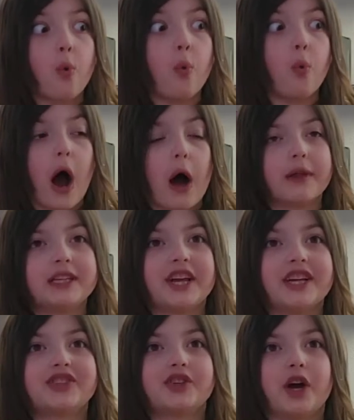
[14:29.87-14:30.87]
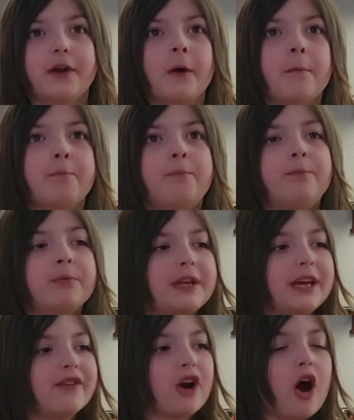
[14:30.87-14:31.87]
Wow, they taste good.
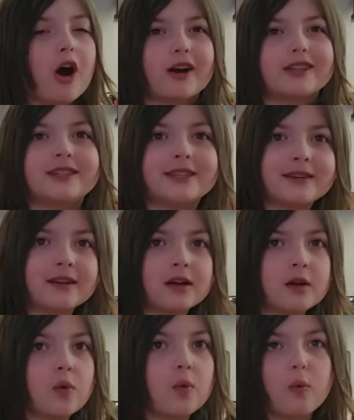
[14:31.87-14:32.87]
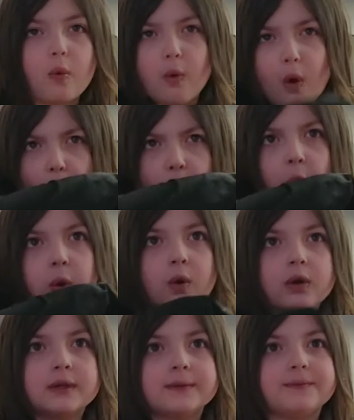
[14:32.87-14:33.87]
Give it a heart. One
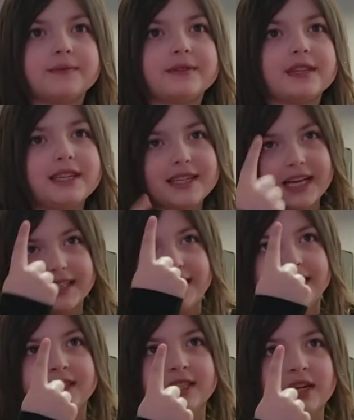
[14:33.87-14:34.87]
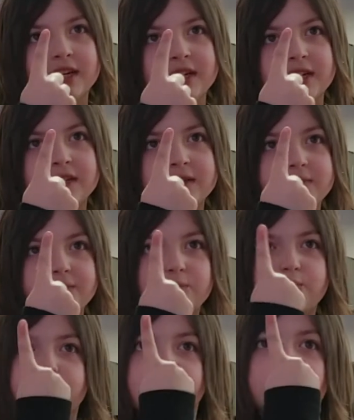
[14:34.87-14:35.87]
heart? Yes. Two hearts?
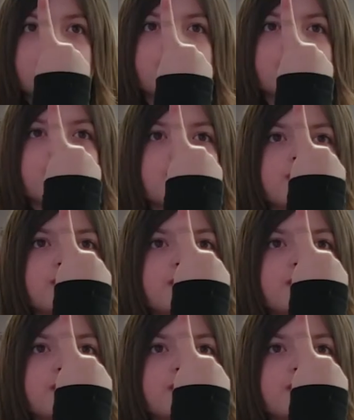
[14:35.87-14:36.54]
What?